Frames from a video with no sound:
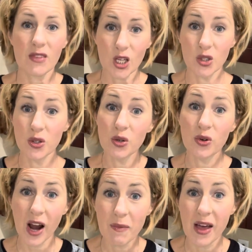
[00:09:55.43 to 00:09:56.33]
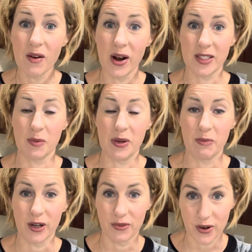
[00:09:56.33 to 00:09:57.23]
So you grab that recipe
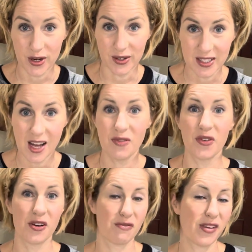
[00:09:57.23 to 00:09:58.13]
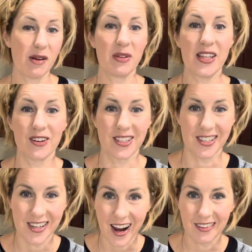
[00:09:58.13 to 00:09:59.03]
book for yourself, for your family. There's a
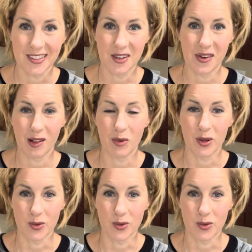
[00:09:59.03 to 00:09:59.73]
snack list available as